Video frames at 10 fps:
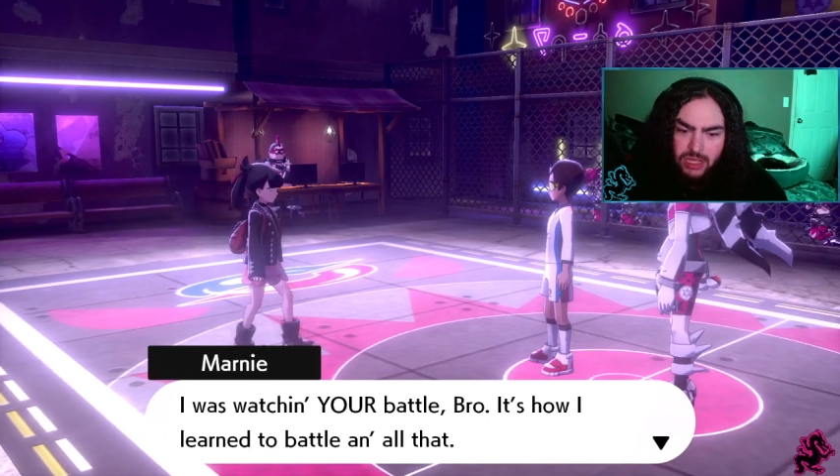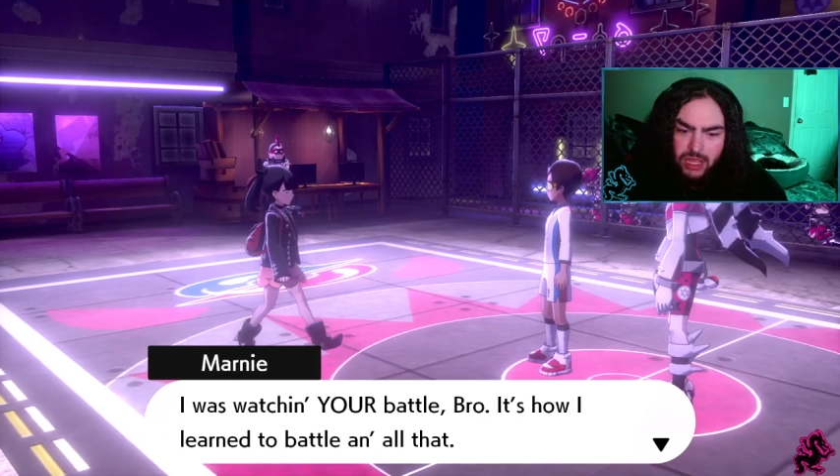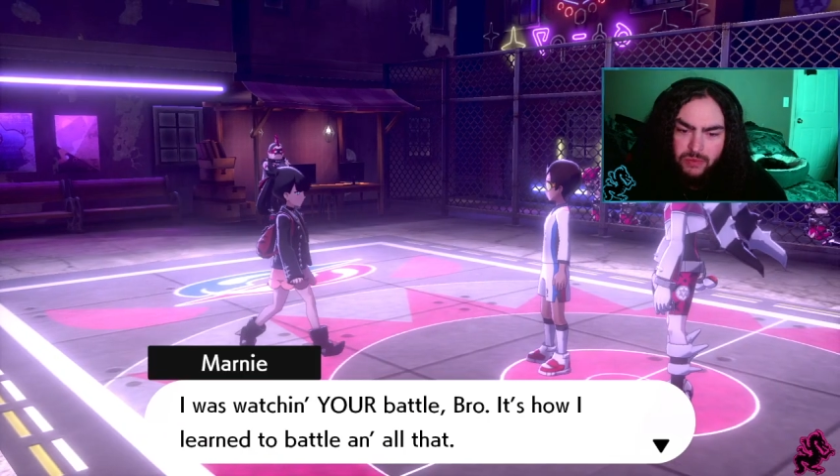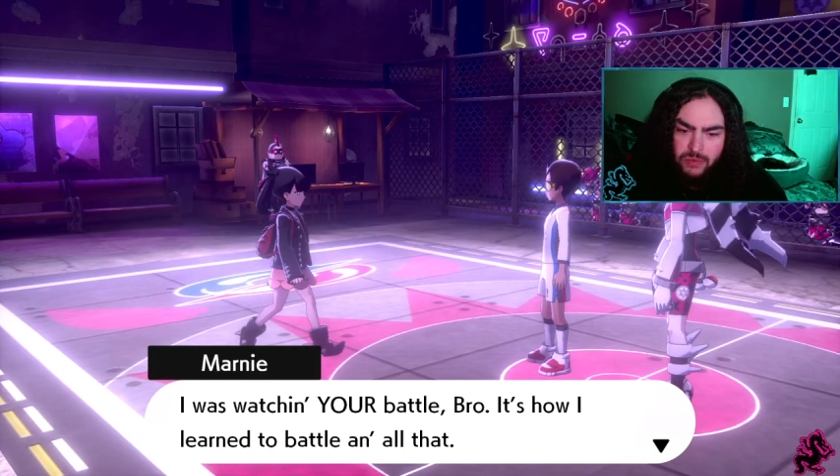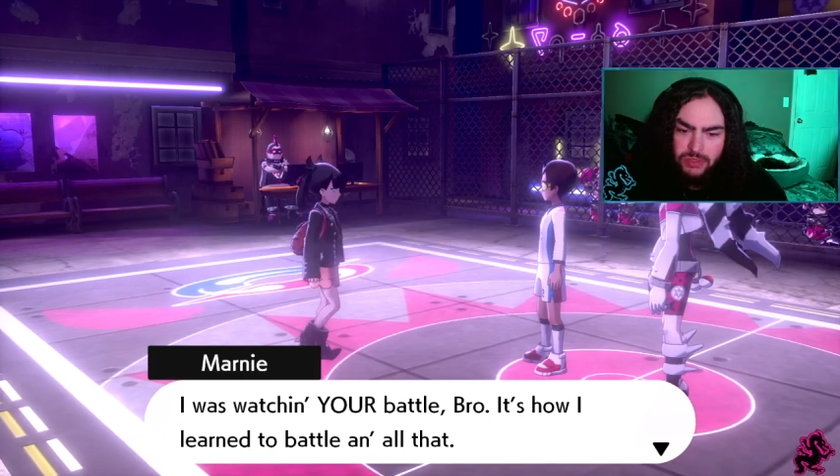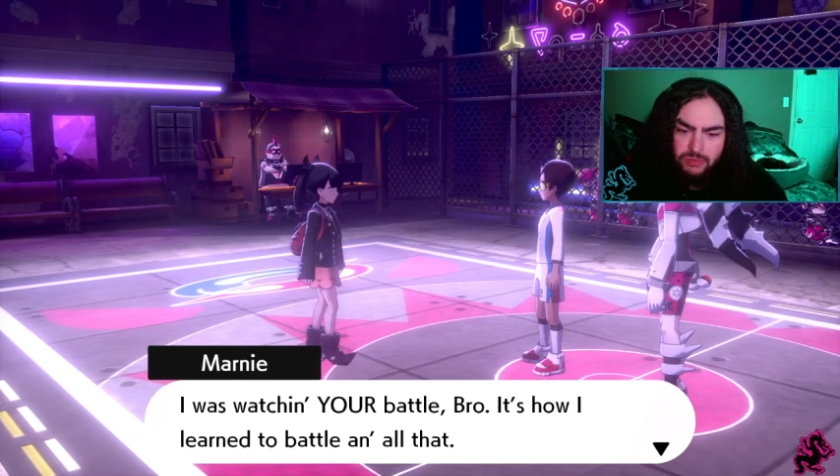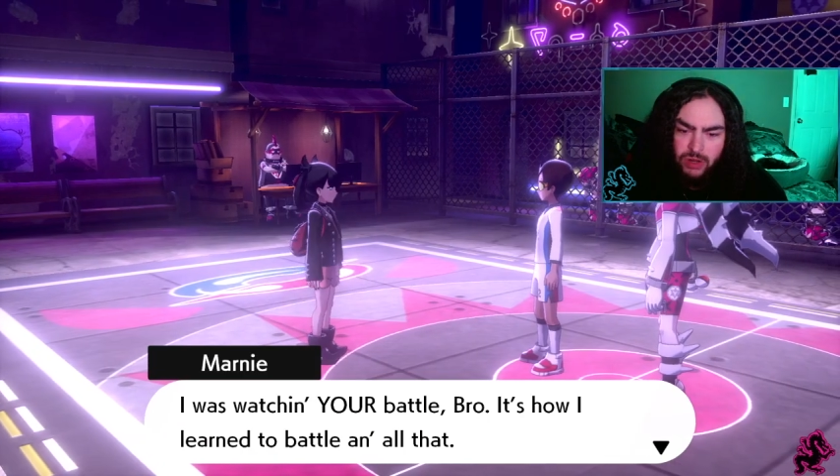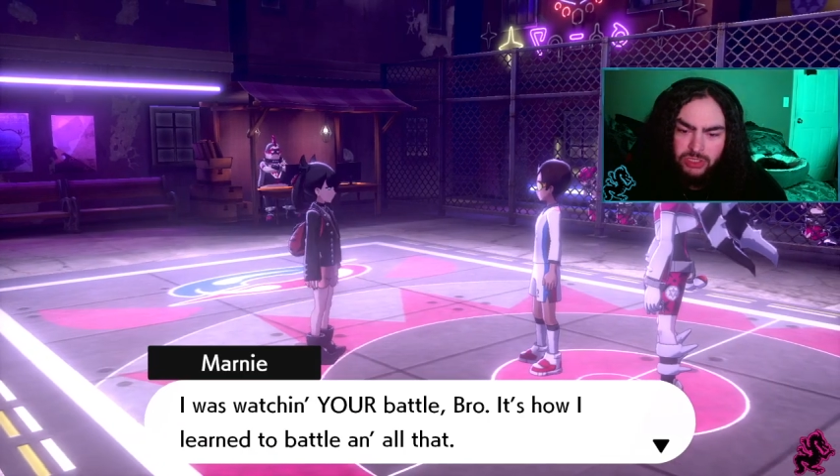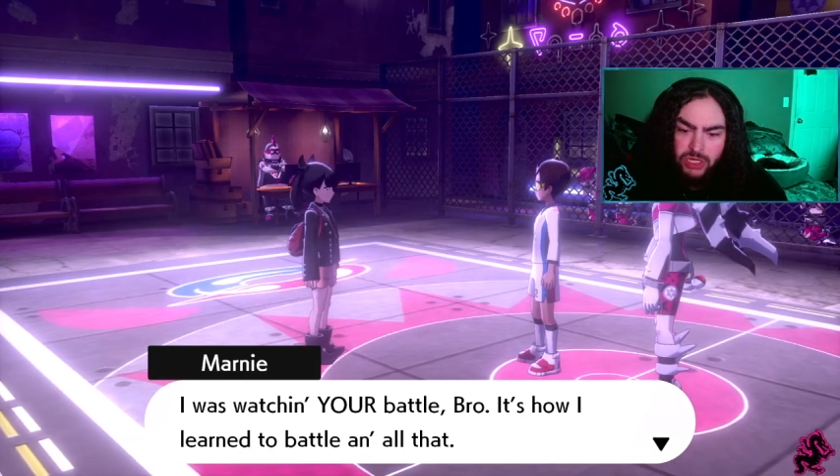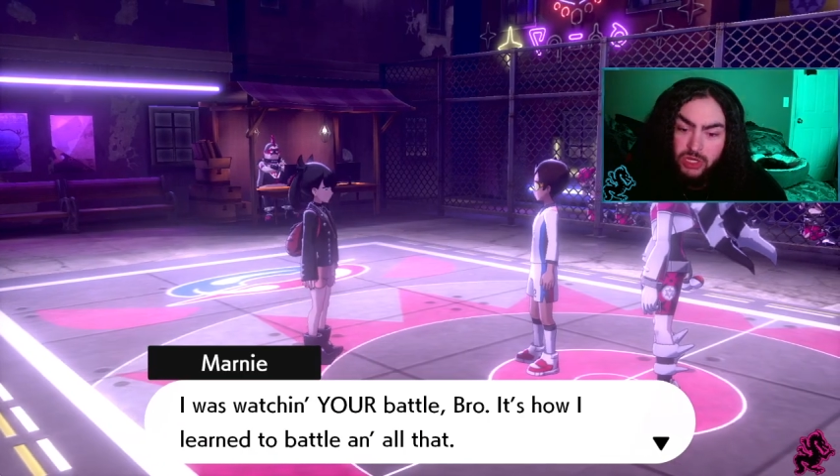I was
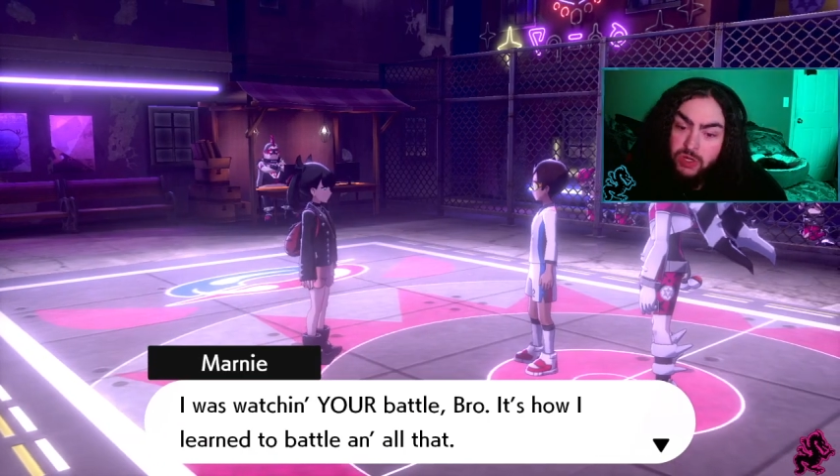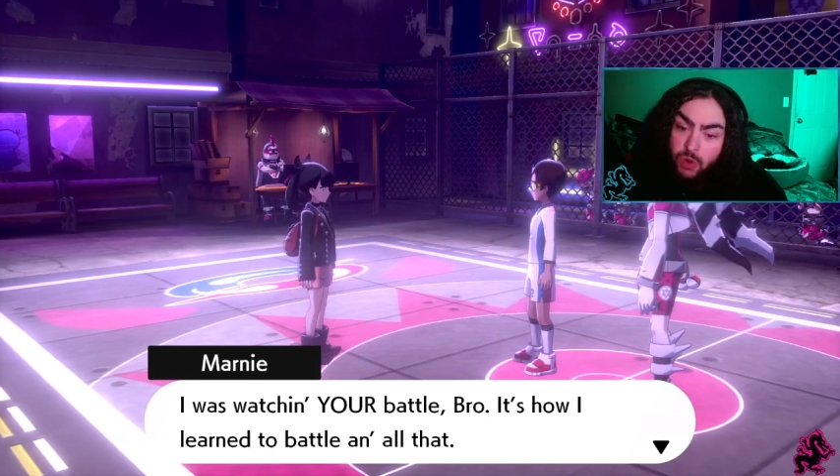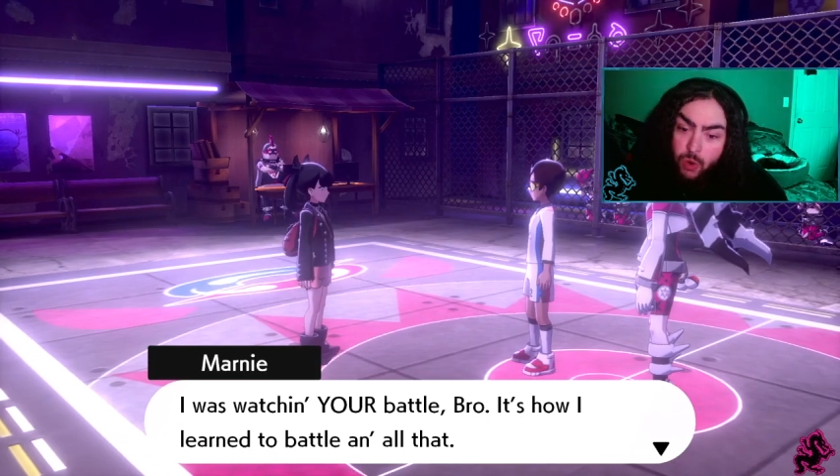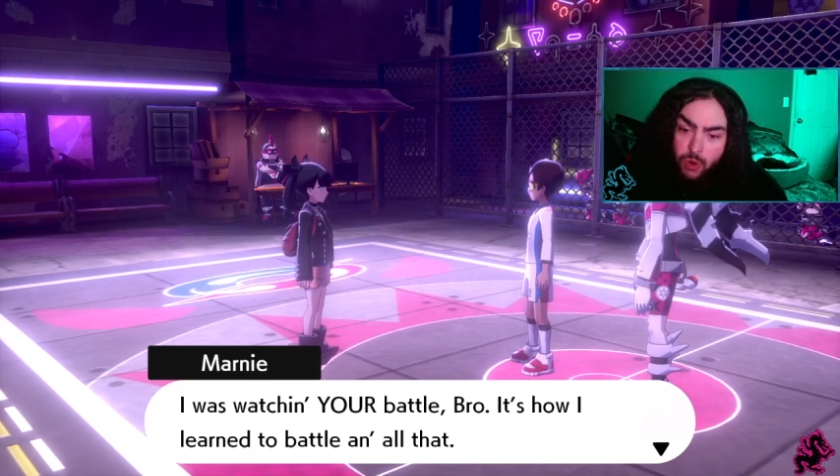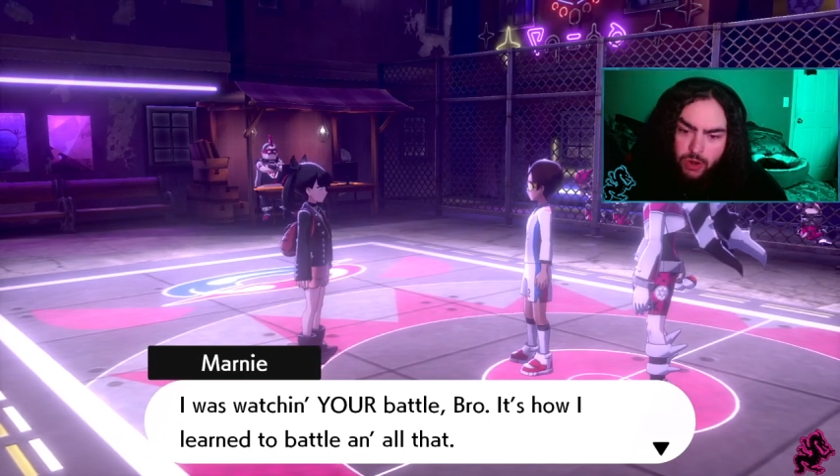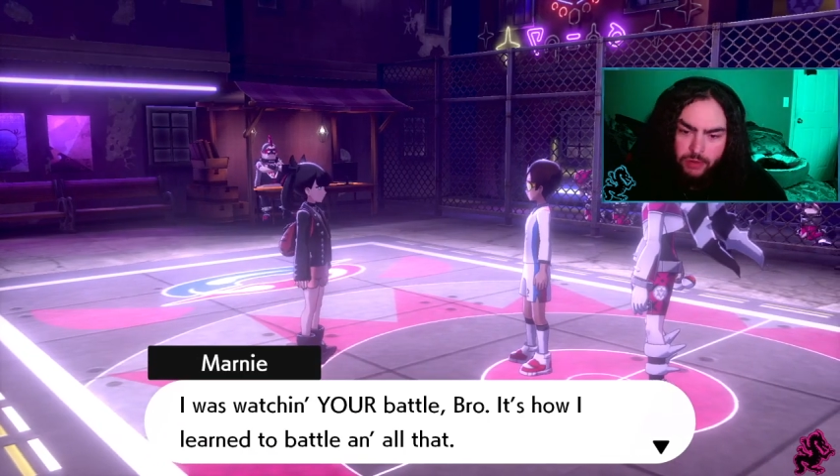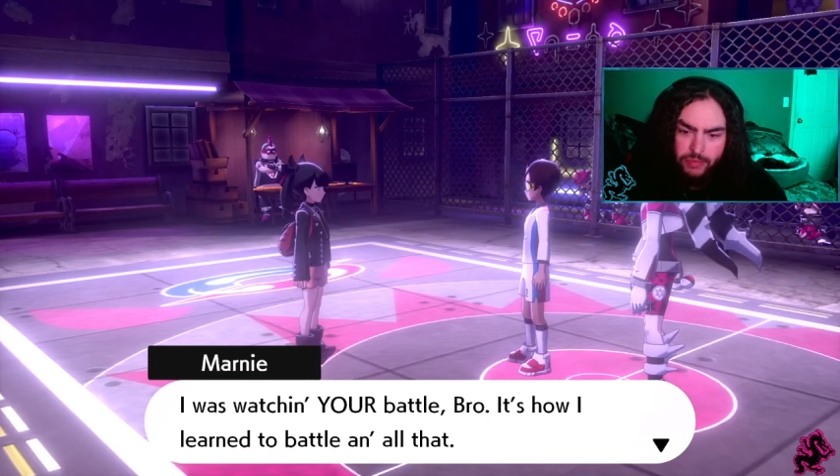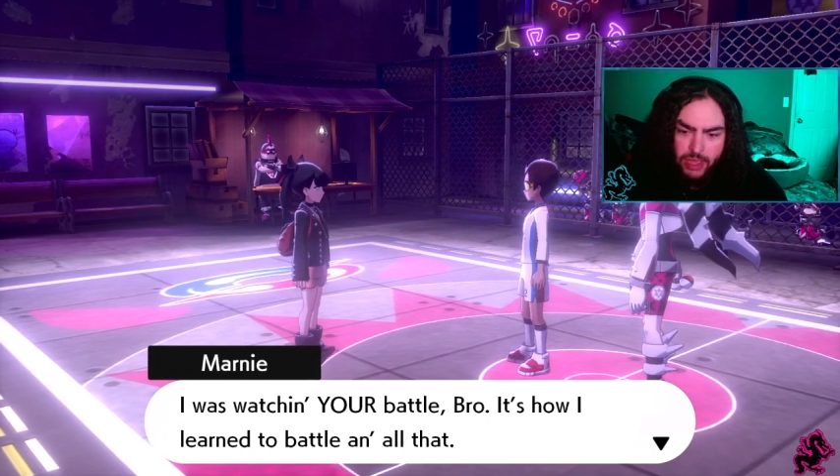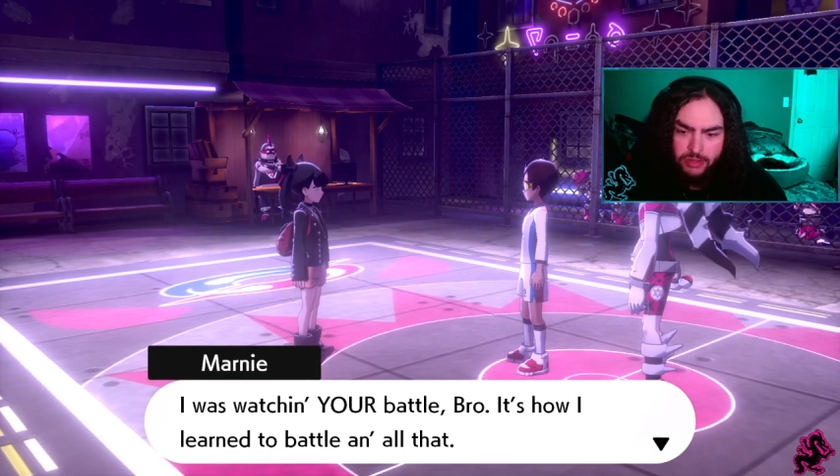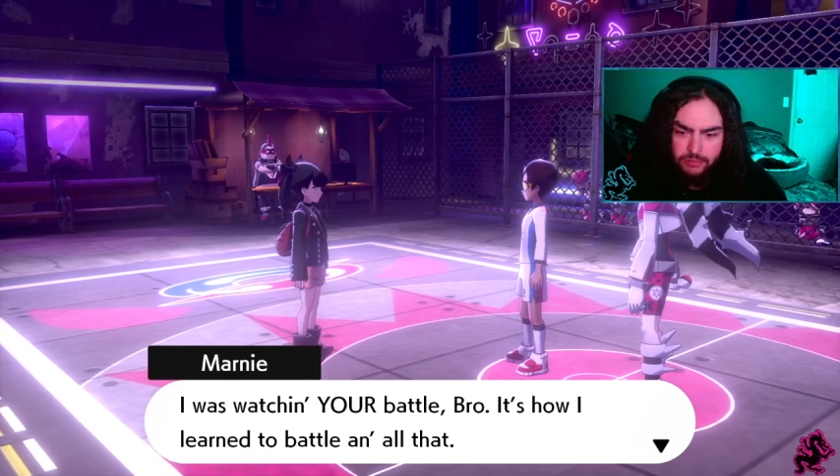watching your
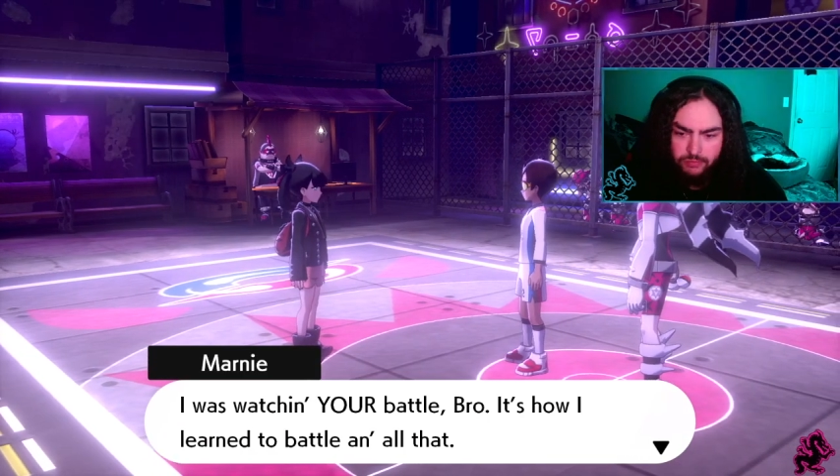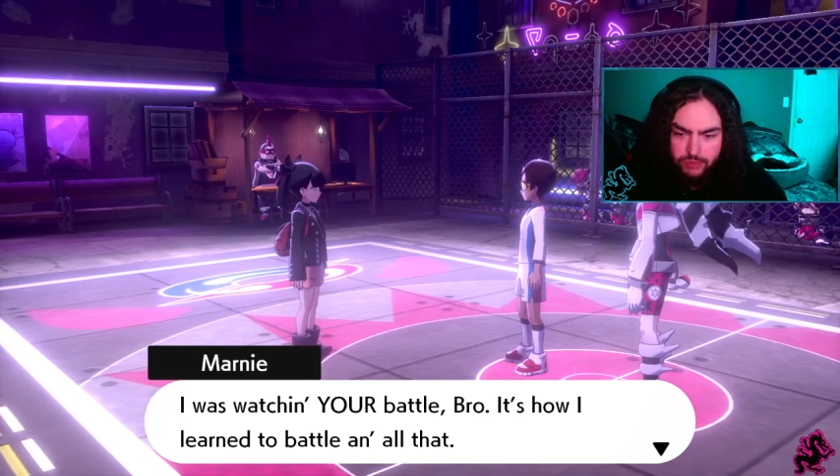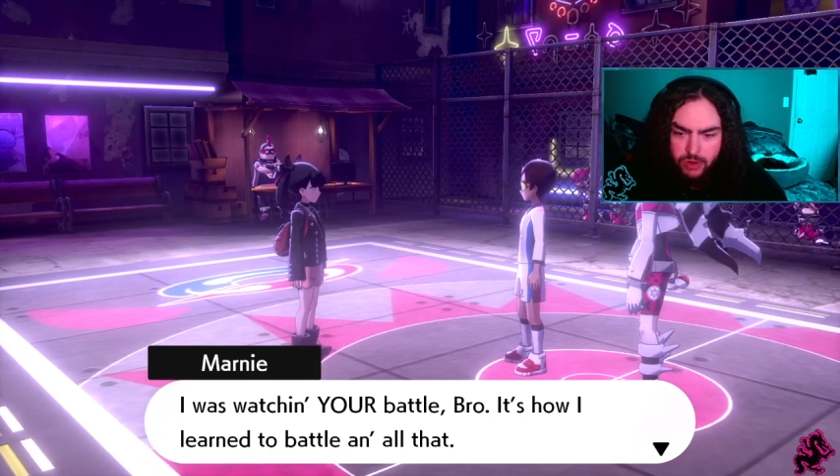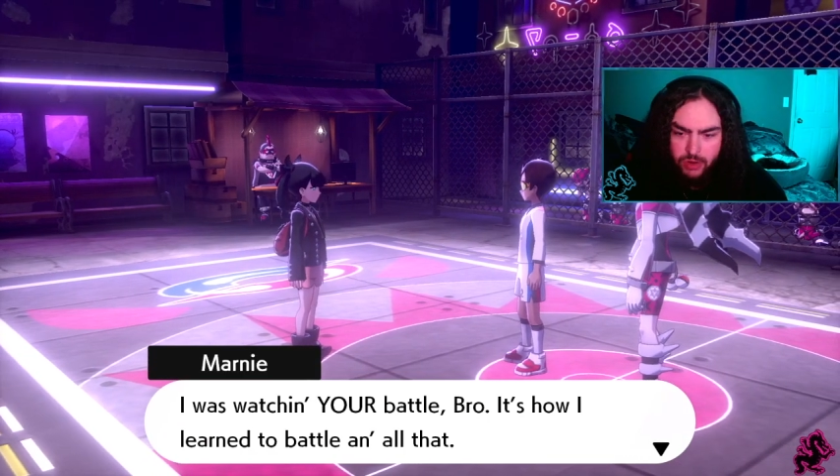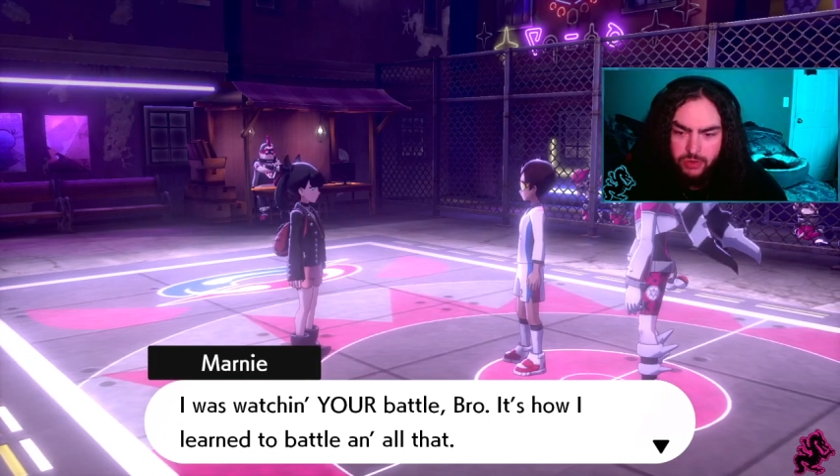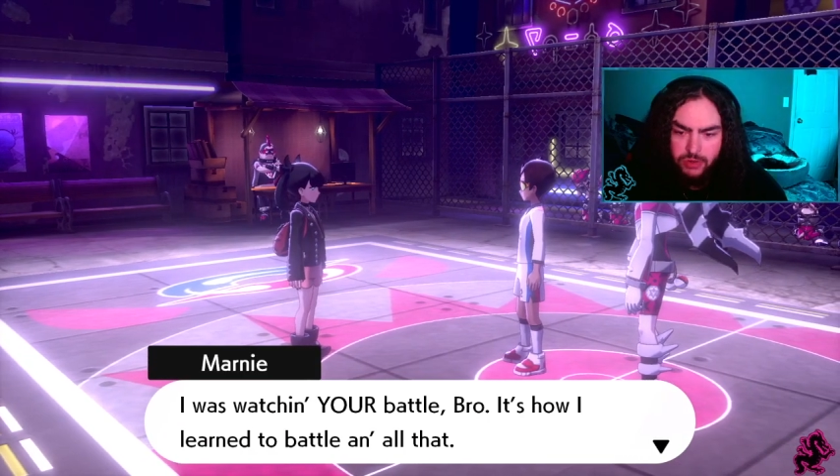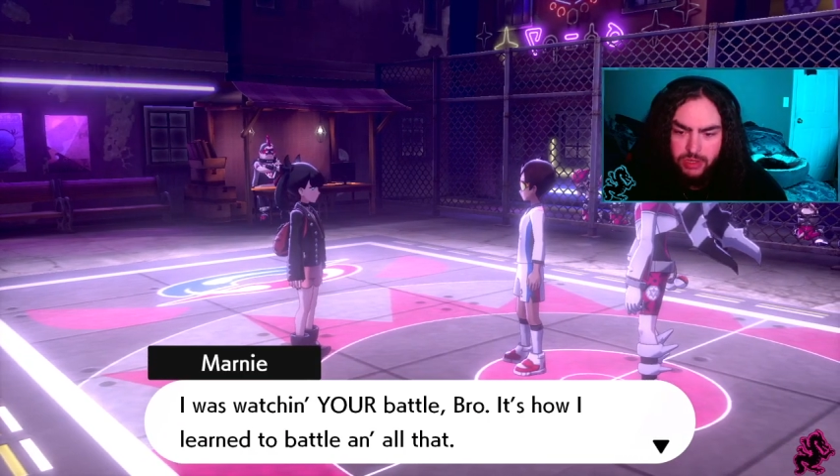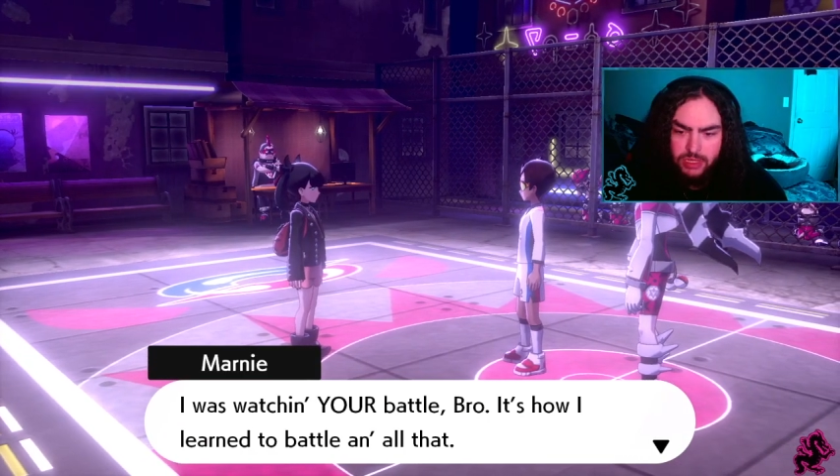battle, bro.